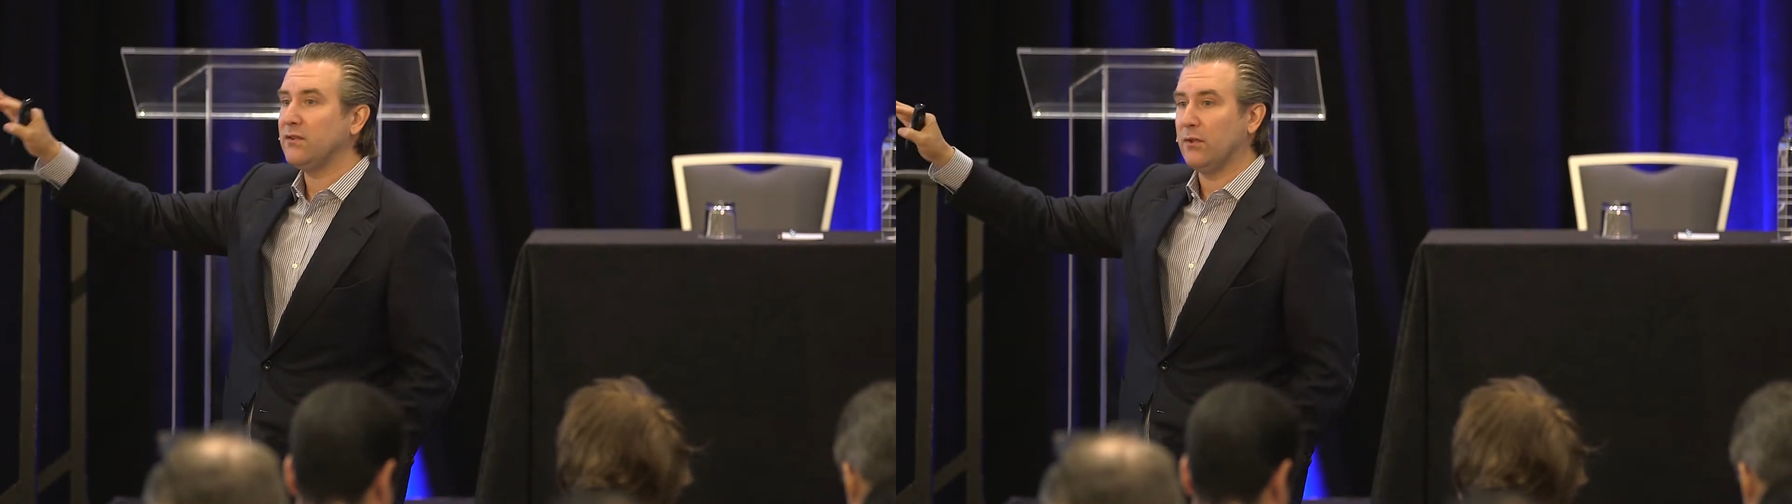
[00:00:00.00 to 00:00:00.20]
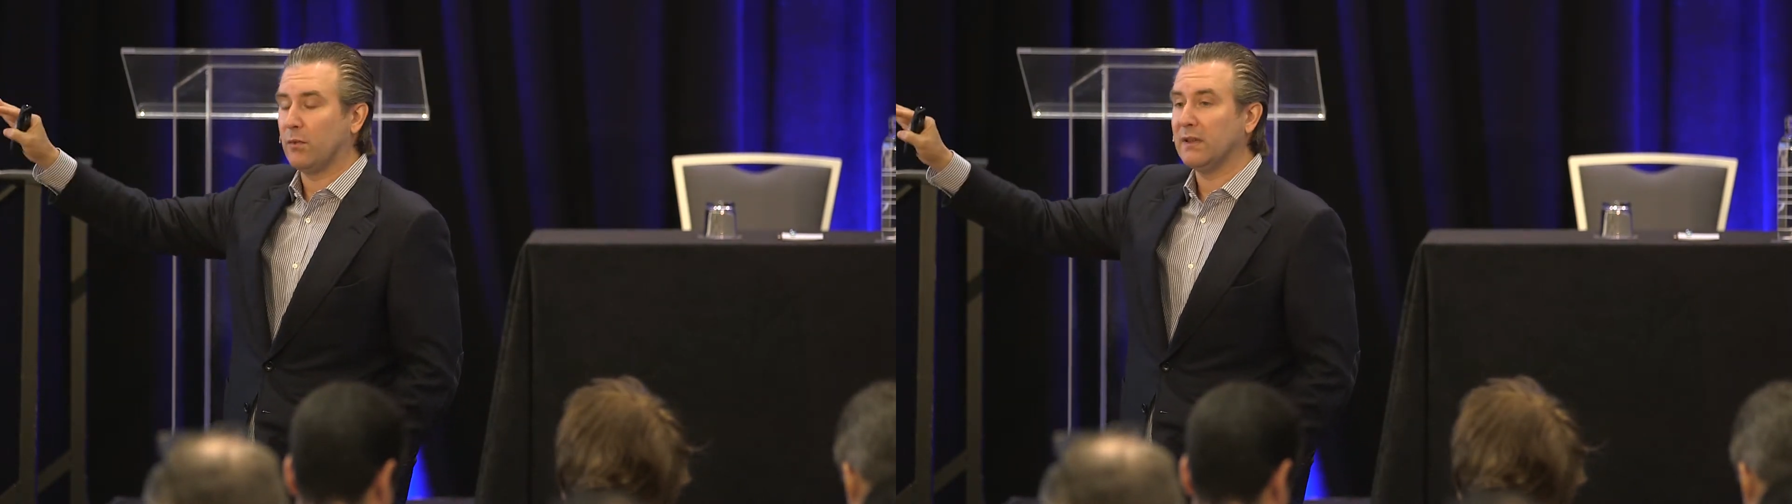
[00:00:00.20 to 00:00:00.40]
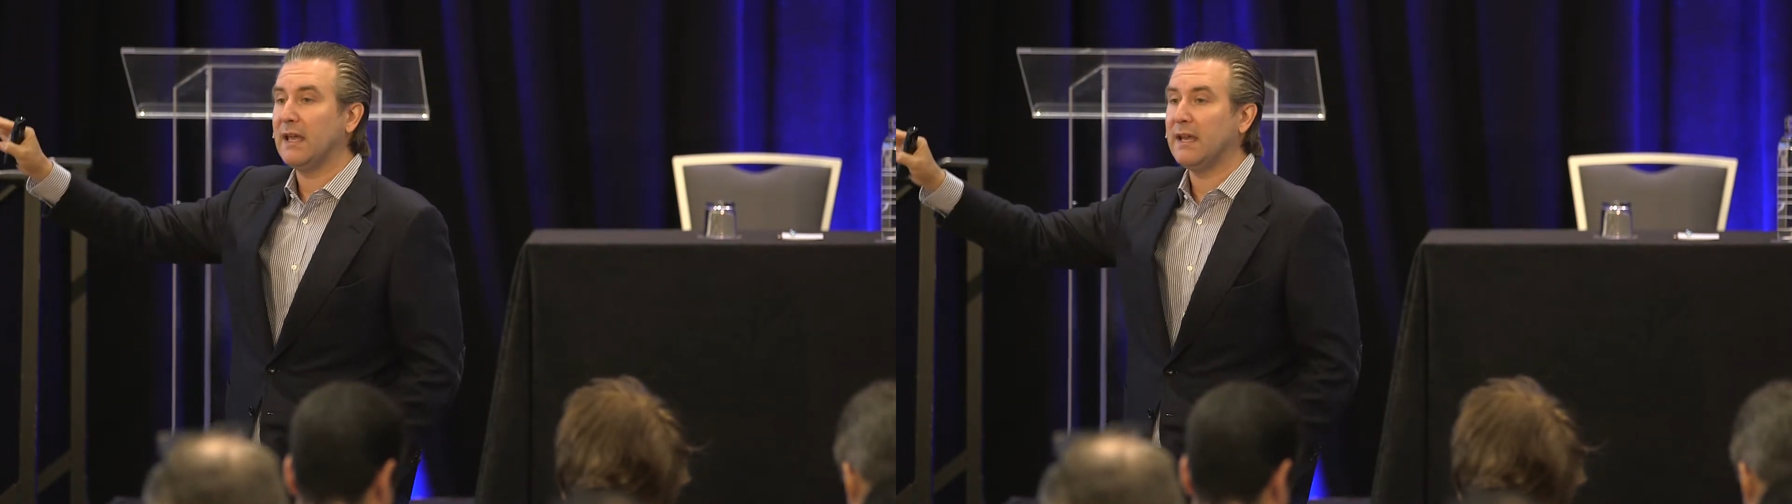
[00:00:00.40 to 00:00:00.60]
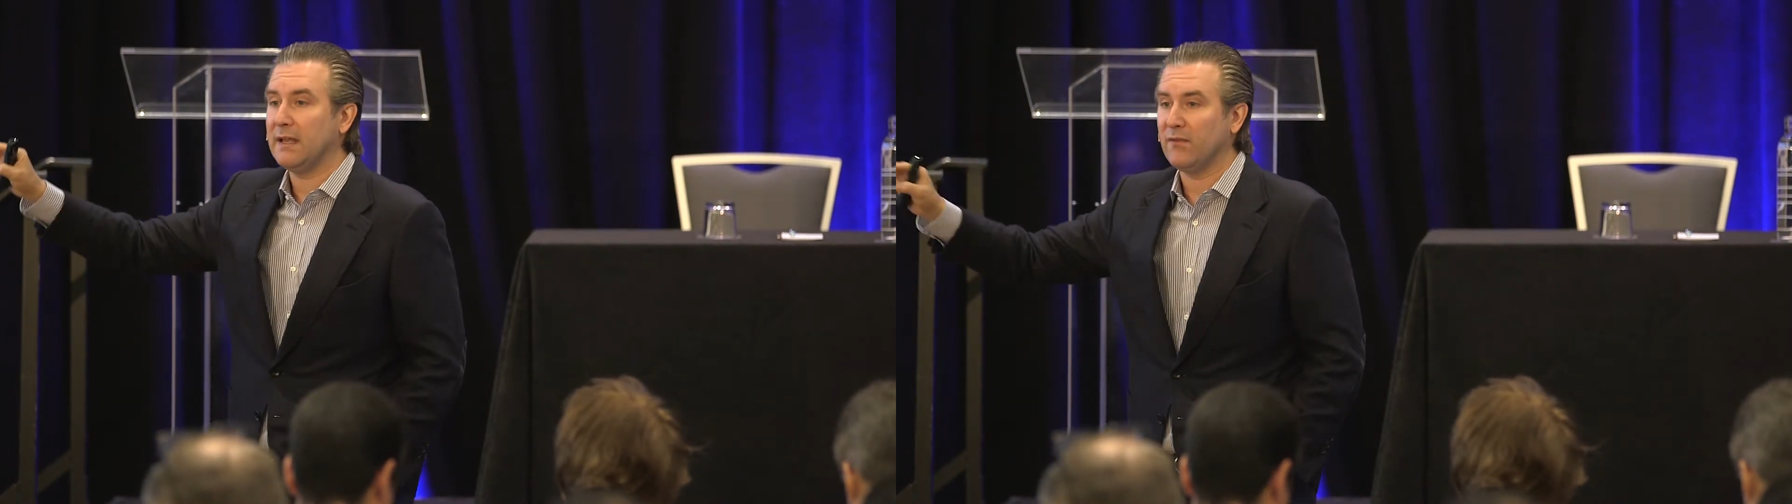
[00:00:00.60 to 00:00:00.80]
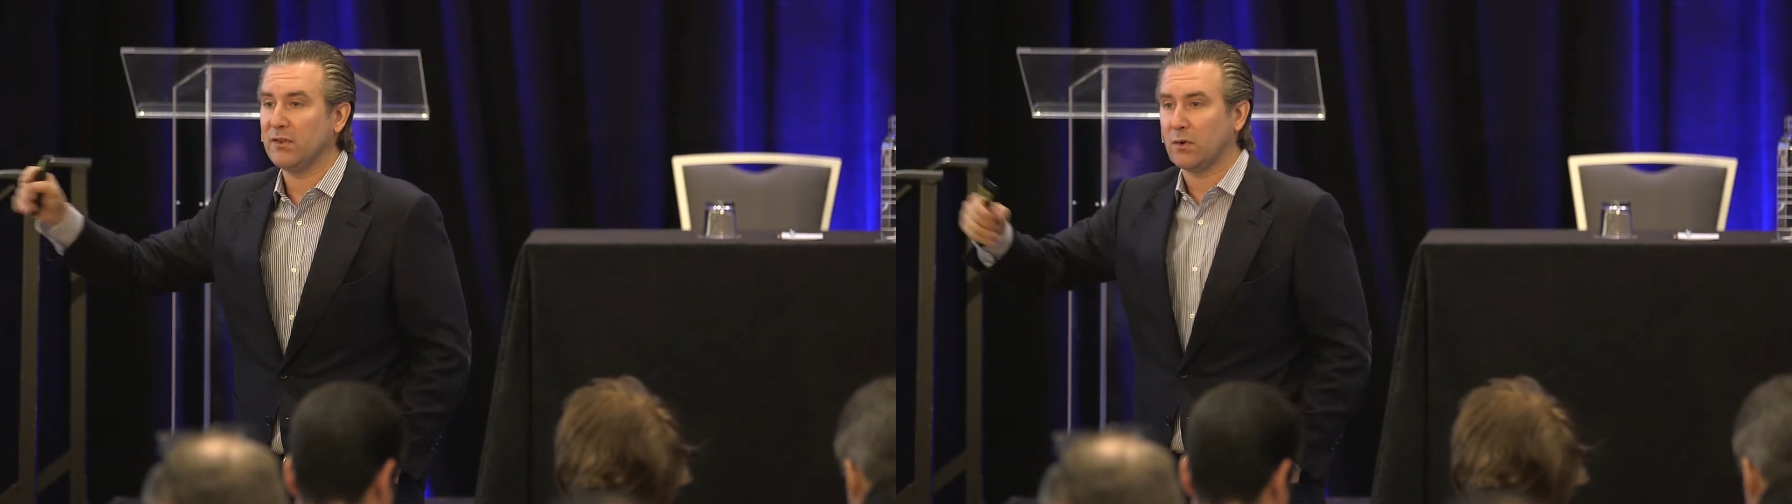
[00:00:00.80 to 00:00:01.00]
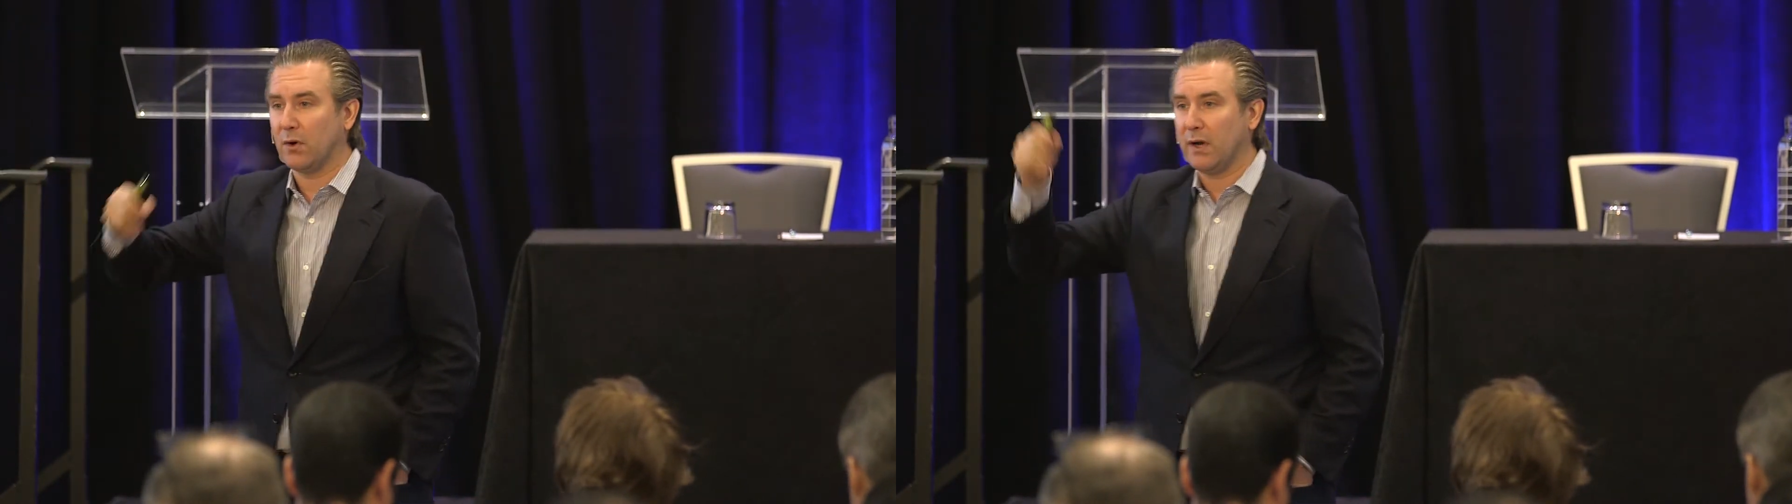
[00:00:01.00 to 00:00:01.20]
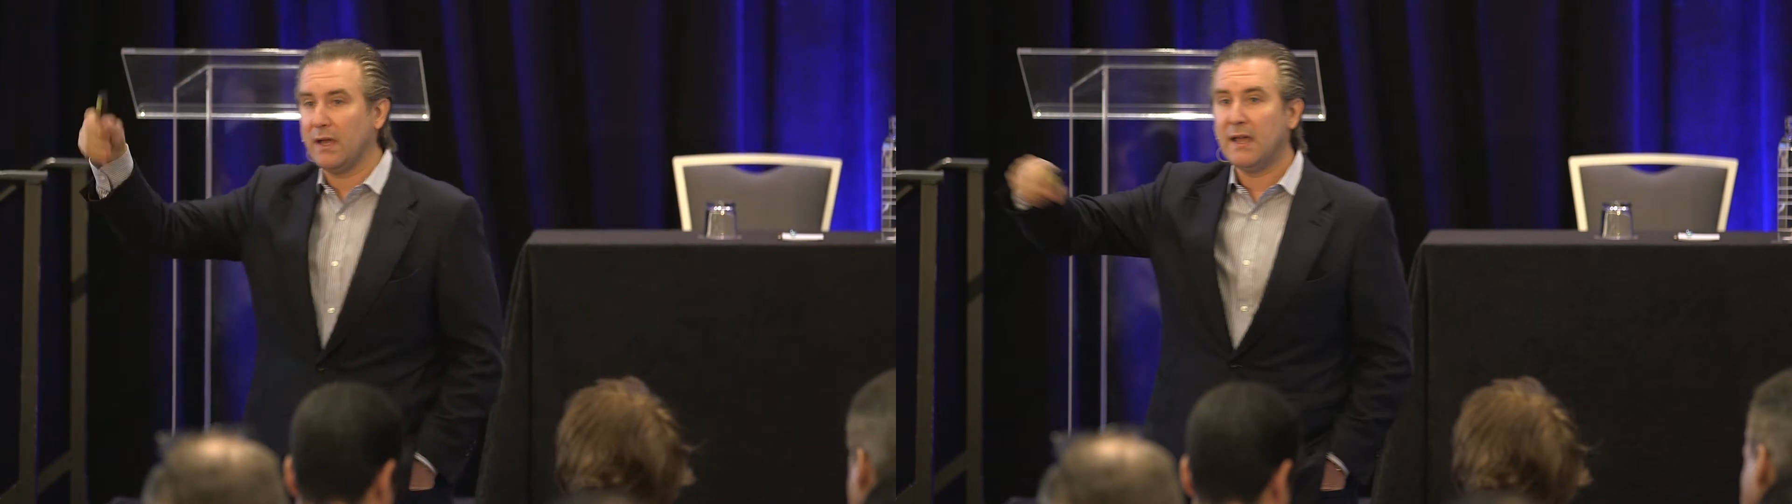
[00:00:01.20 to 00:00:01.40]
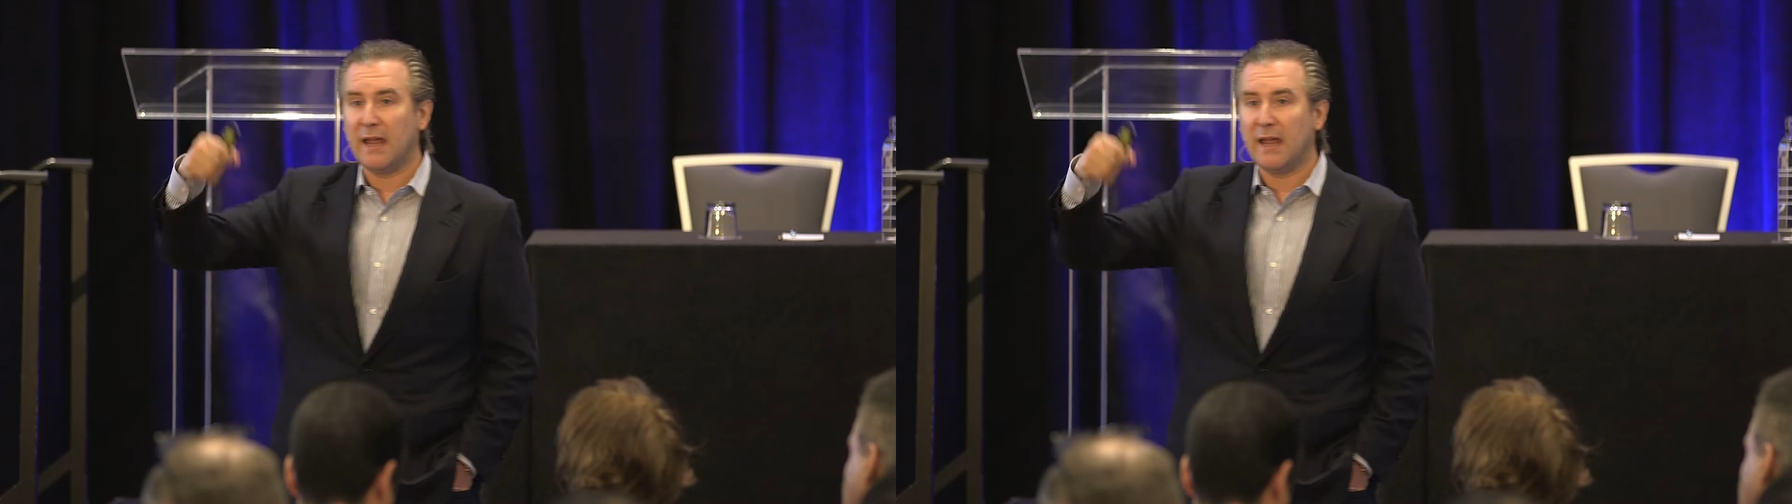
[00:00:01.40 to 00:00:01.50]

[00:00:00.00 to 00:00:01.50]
to the related inventory